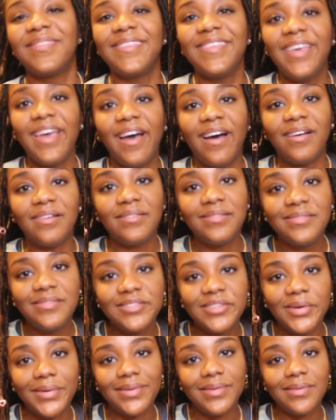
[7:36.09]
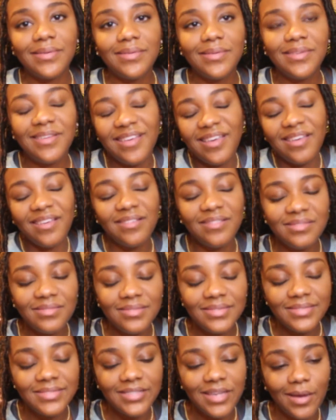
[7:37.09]
yeah, so
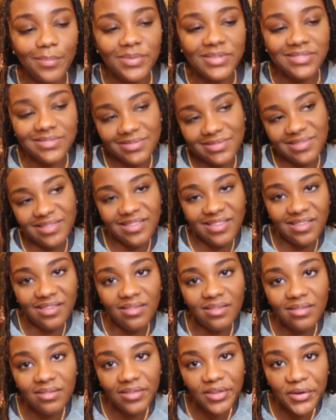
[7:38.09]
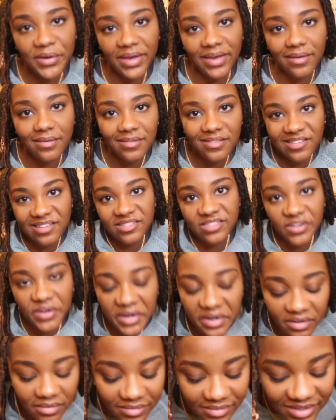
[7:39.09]
top is okay, it's all
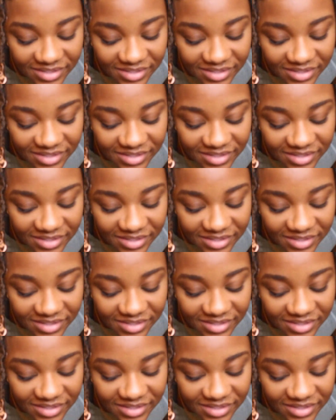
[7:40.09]
right.